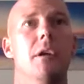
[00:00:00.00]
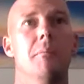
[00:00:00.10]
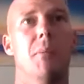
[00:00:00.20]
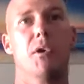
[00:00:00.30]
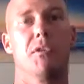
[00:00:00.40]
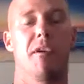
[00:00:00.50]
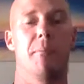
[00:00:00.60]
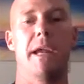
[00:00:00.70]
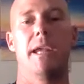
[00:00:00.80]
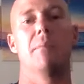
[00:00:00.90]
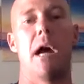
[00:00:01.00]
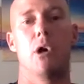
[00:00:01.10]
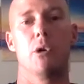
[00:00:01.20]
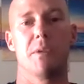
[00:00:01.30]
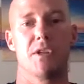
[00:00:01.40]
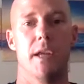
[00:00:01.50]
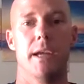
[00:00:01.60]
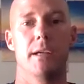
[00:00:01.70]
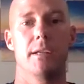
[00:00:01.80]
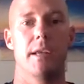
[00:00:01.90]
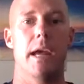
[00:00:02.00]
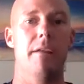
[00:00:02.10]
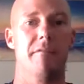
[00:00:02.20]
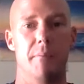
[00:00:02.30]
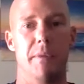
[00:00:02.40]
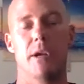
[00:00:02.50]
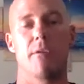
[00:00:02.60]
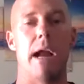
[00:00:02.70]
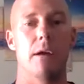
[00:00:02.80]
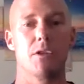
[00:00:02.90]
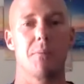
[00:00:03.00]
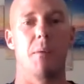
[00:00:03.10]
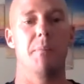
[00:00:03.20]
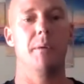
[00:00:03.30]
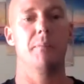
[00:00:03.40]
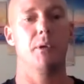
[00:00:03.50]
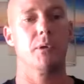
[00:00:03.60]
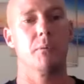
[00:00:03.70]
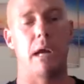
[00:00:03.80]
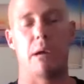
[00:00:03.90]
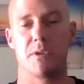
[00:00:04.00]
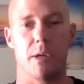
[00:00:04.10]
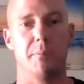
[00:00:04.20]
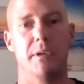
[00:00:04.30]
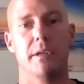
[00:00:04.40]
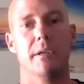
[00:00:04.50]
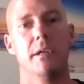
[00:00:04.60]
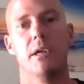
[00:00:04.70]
both from making my own mistakes and from being around smart people when I was helping